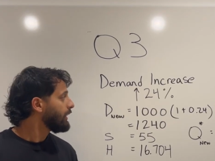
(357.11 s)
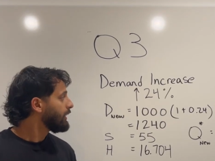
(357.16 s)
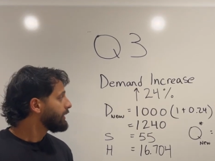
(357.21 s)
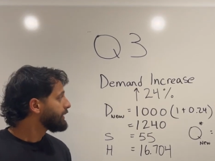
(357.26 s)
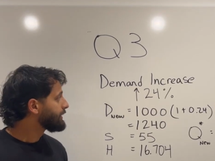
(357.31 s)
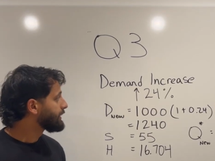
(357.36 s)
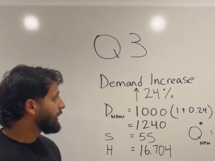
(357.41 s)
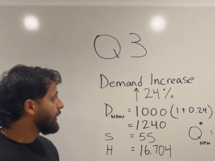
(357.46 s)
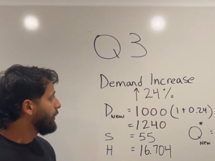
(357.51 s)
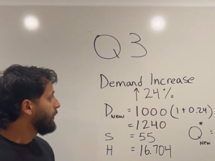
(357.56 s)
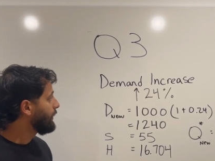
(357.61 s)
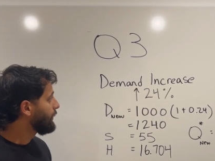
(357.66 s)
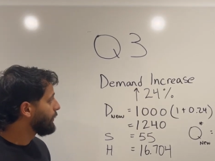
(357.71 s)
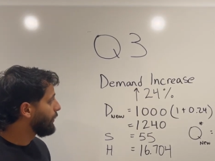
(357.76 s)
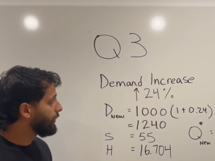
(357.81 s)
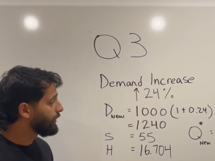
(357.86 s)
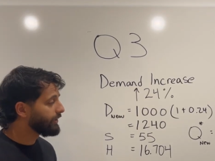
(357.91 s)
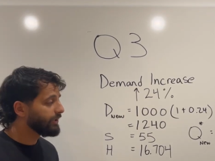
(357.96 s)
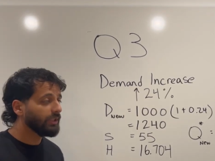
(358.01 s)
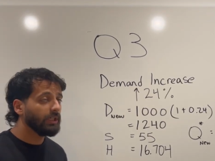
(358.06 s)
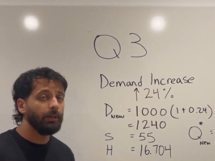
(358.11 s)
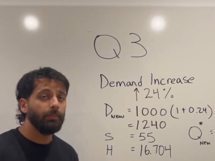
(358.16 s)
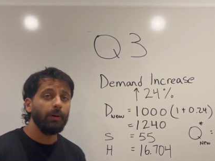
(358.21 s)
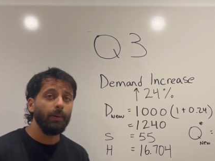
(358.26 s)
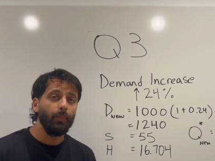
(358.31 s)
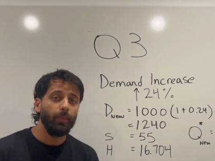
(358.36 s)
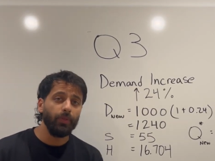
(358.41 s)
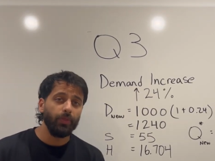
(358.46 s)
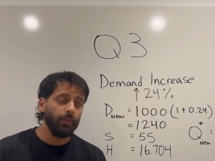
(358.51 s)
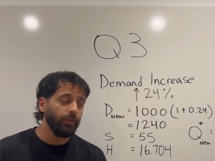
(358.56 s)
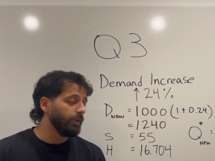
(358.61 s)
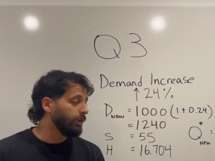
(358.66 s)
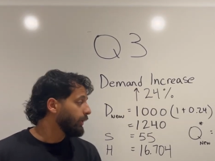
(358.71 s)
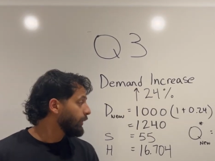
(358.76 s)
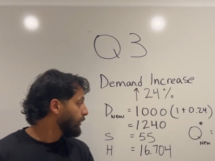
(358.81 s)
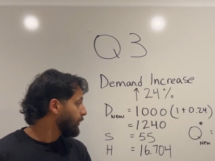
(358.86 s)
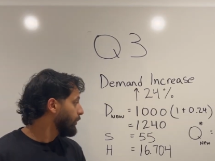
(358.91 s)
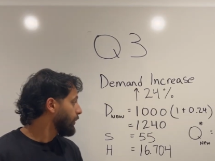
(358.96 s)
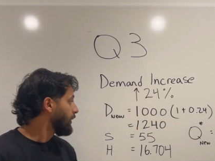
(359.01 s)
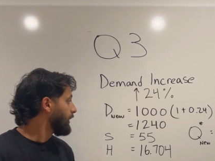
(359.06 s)
So in order to come up with the
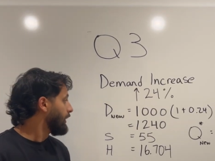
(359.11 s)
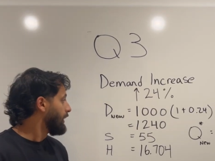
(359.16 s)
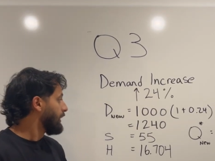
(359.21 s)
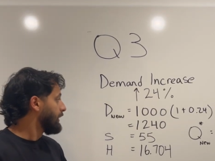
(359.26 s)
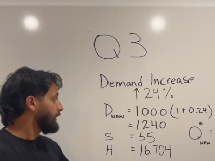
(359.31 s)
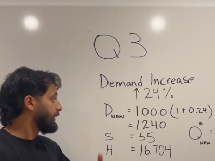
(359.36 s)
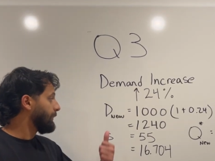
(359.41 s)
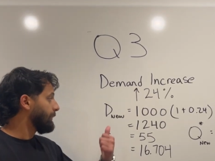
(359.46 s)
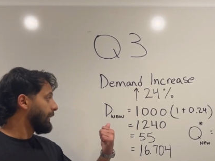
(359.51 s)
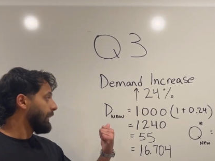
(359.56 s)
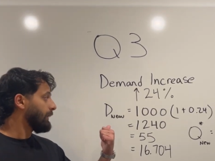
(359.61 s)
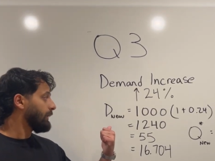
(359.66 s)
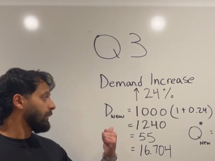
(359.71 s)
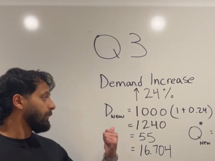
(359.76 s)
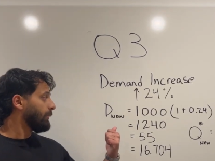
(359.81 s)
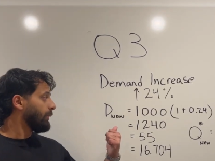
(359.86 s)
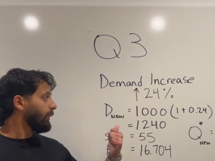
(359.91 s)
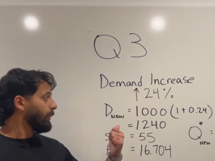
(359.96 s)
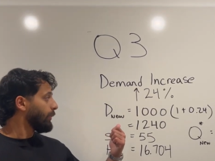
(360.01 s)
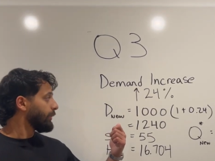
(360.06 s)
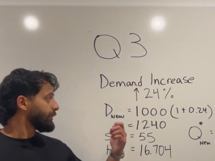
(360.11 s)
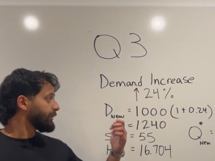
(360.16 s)
new demand number, we're